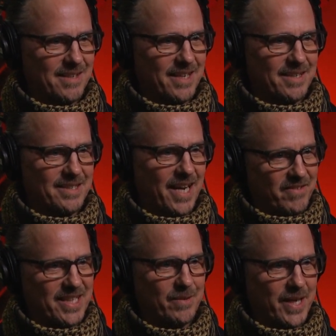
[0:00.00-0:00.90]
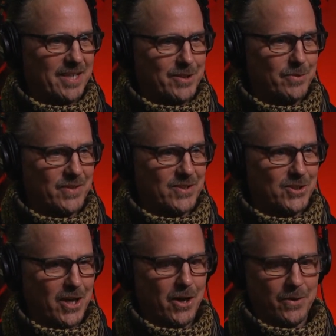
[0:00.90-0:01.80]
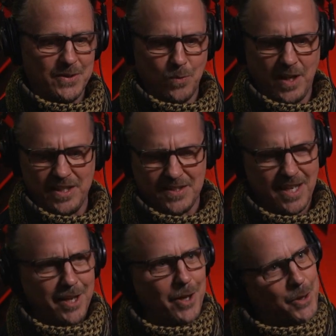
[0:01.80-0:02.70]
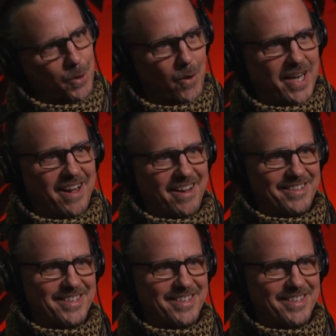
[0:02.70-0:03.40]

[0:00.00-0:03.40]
and everything we had to do for the show, as well as throwing on